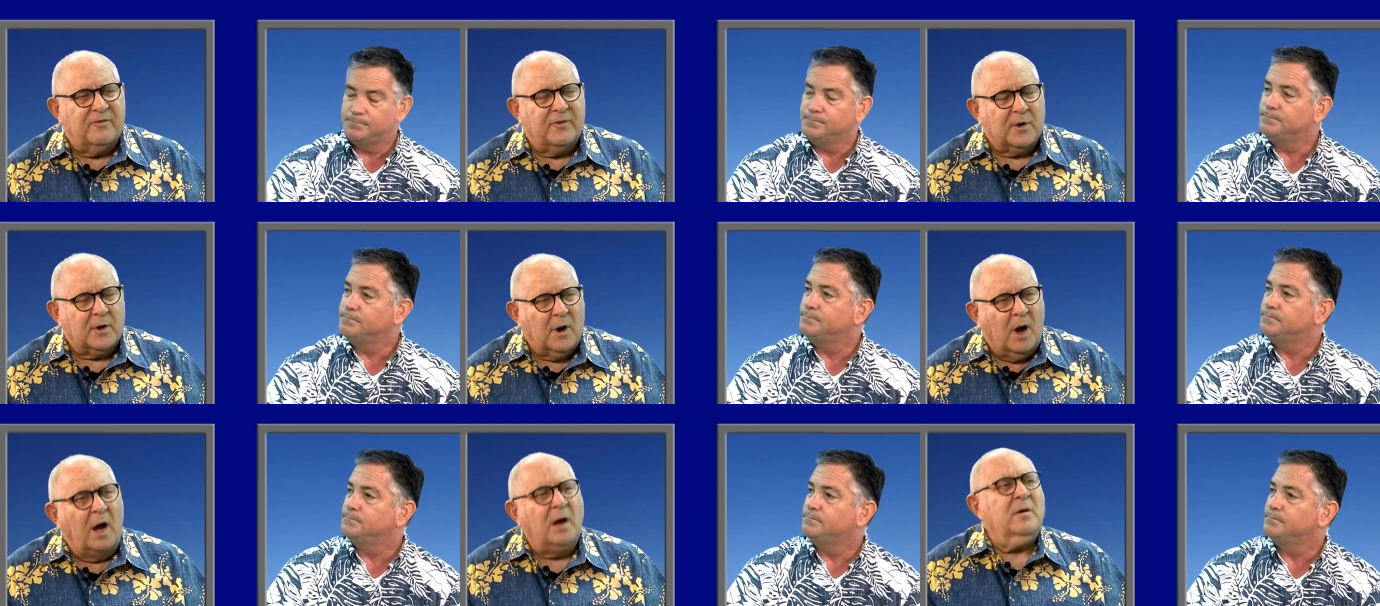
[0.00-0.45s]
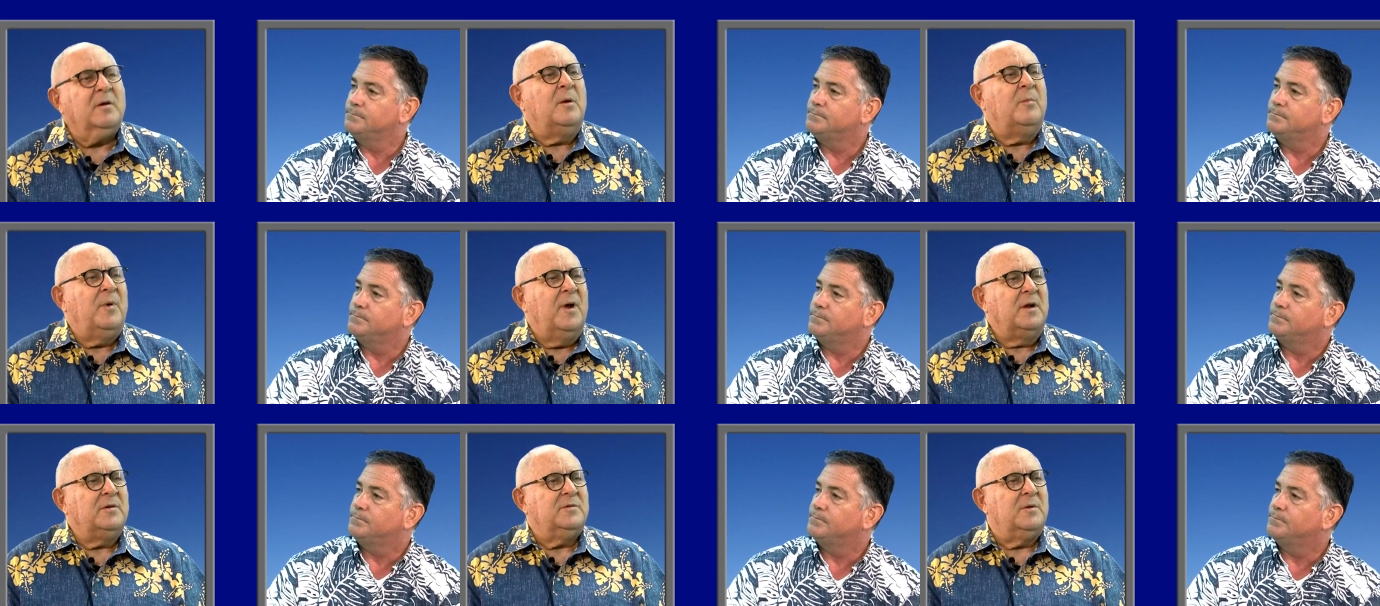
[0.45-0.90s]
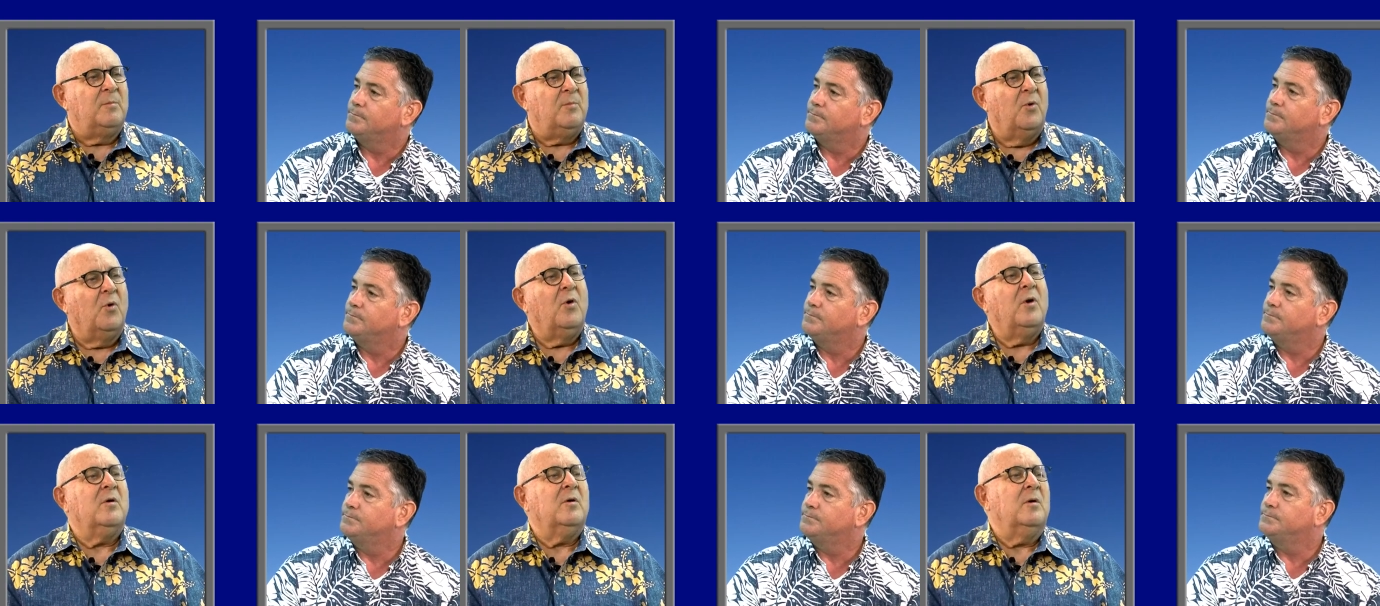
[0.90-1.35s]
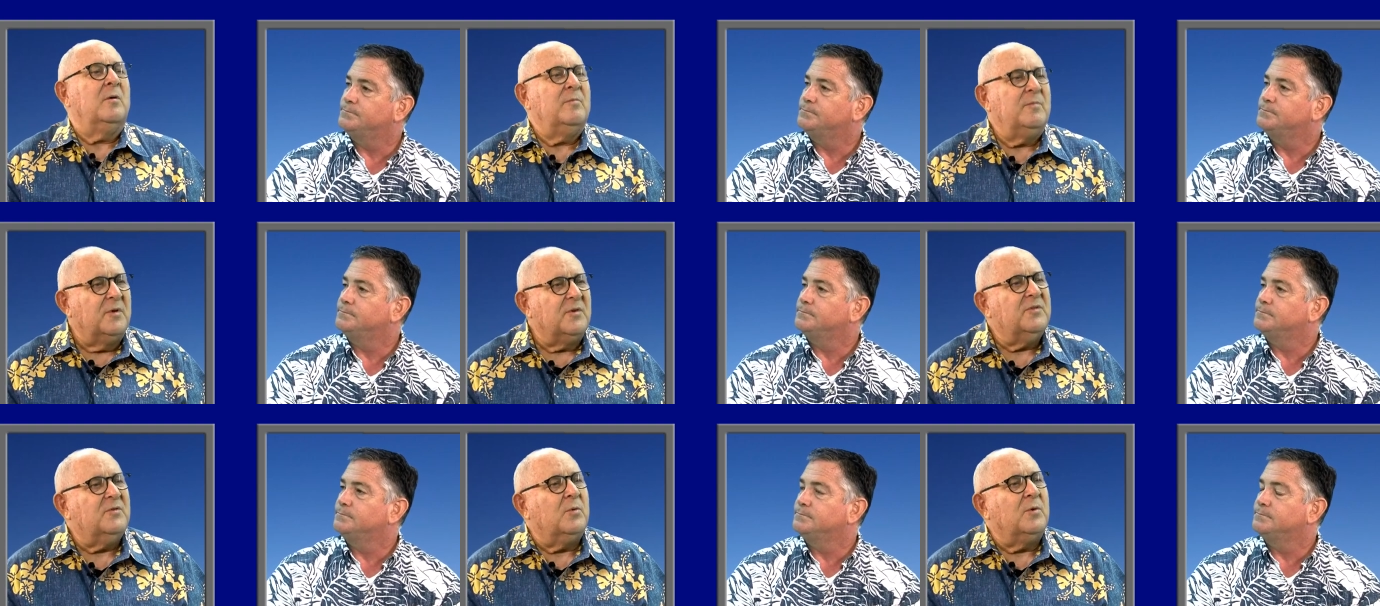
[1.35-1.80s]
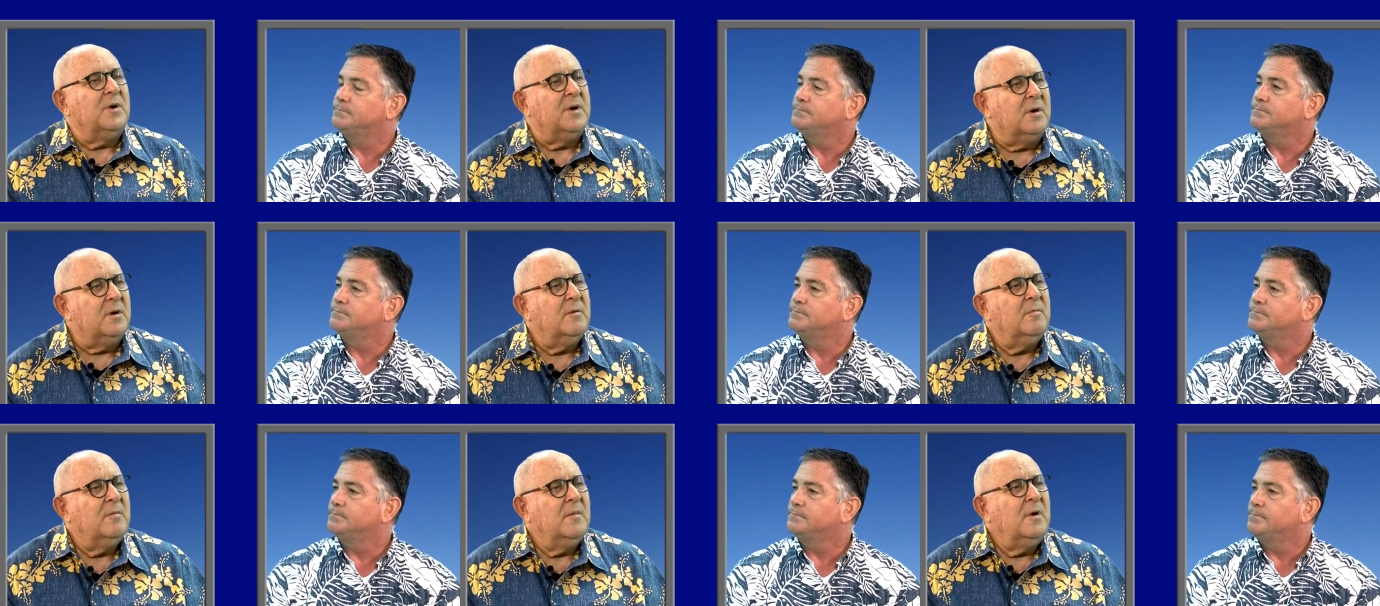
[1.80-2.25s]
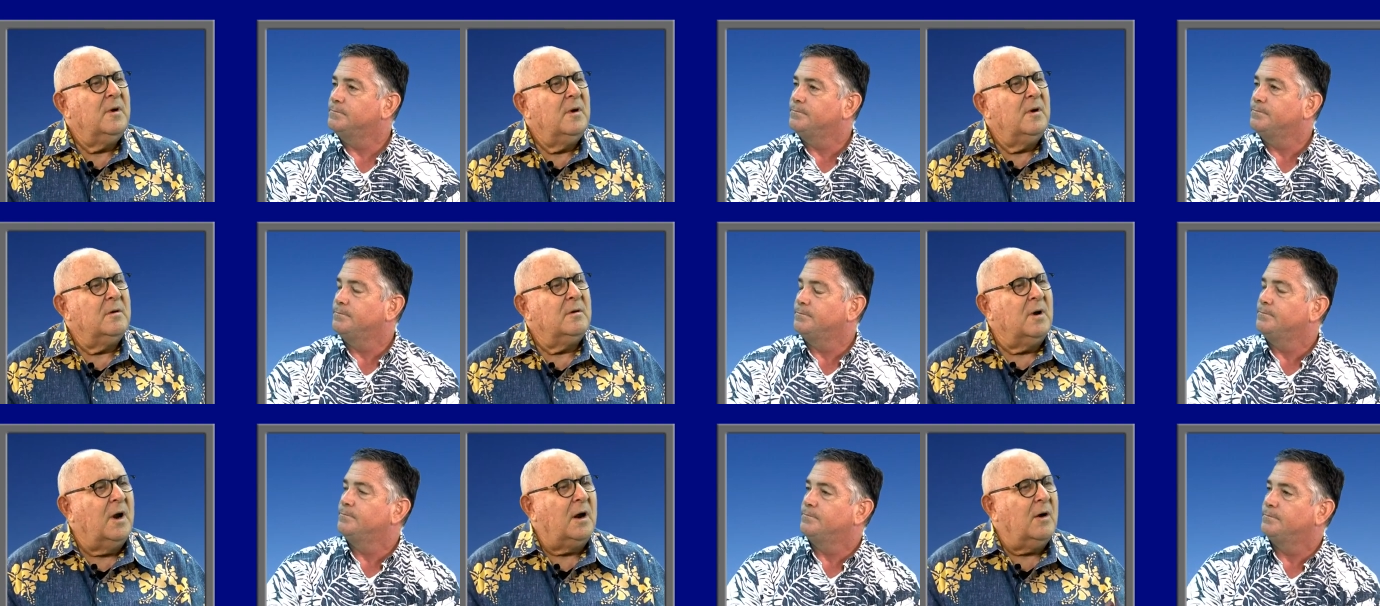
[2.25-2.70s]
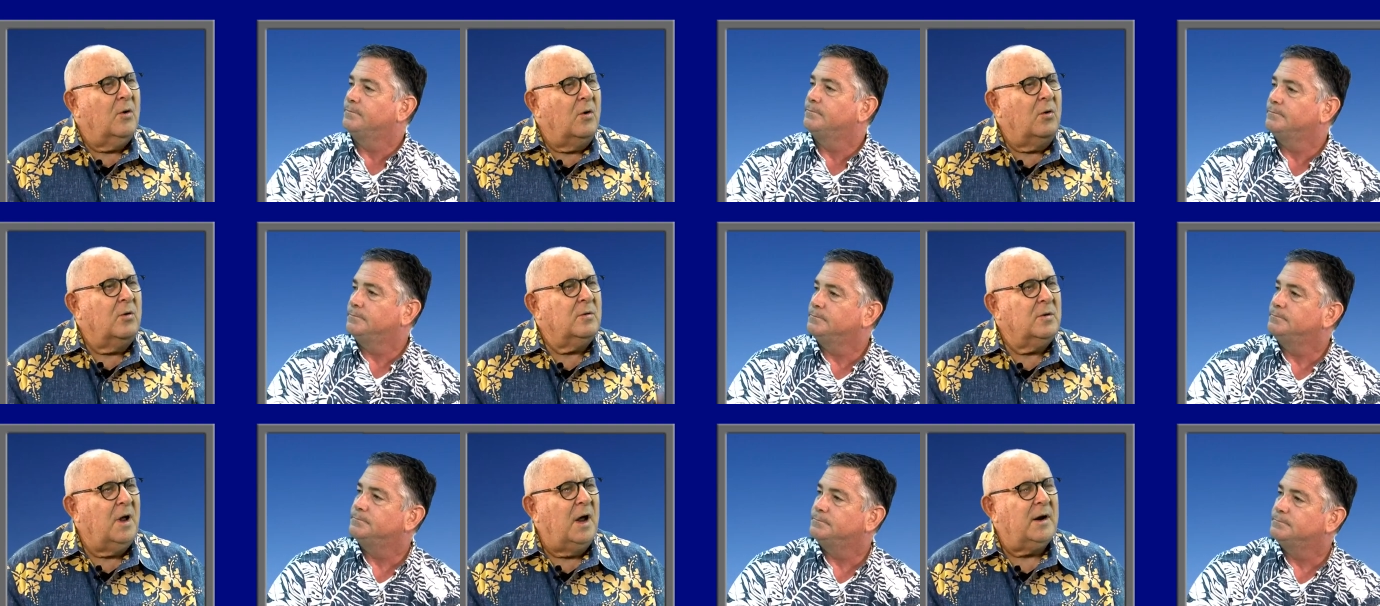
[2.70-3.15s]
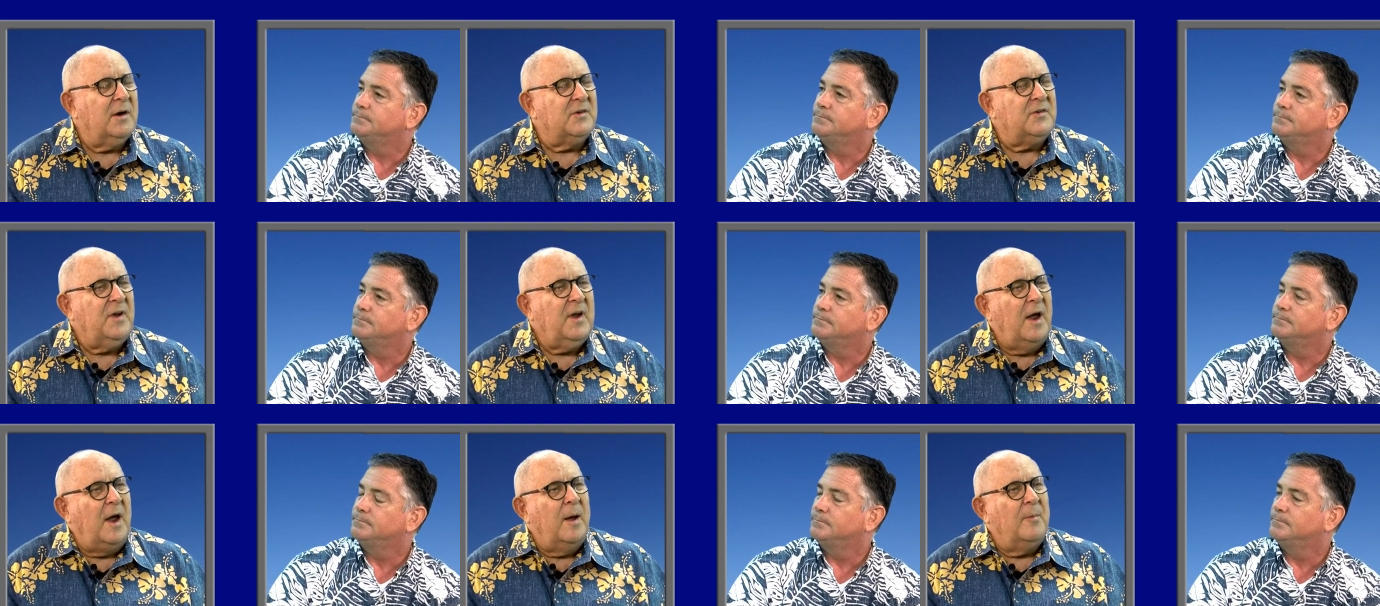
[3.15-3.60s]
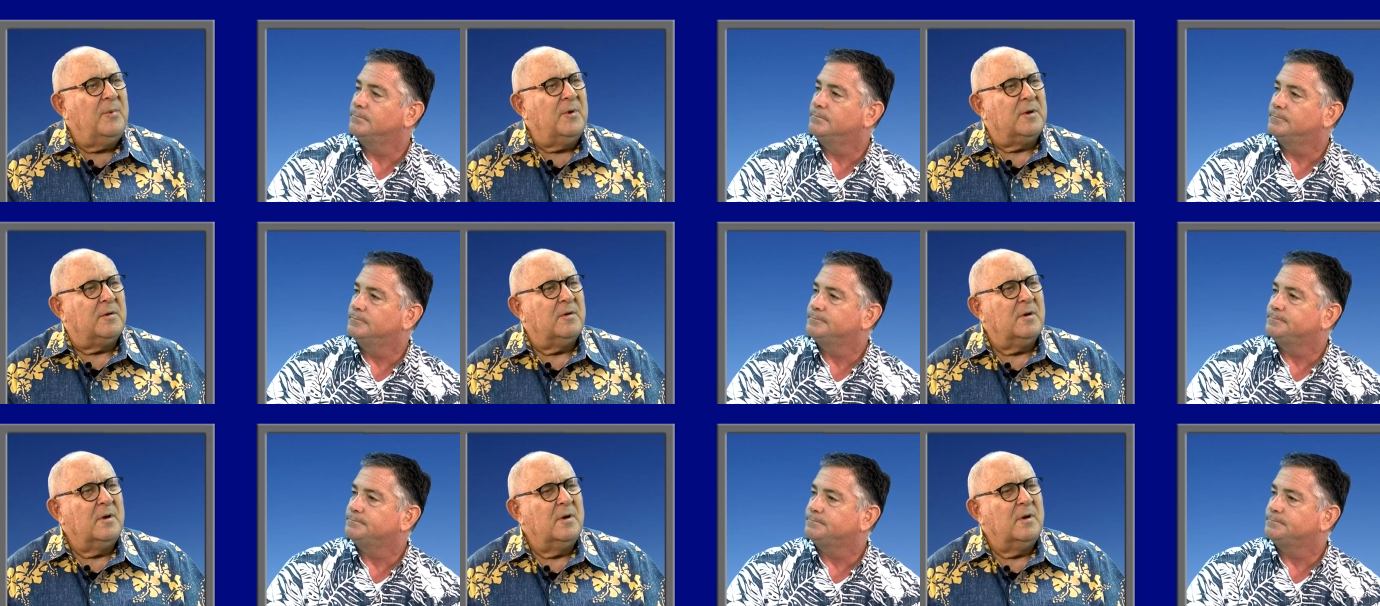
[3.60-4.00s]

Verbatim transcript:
Speaker 1: forgotten about the border this week. Not a whole lot has happened.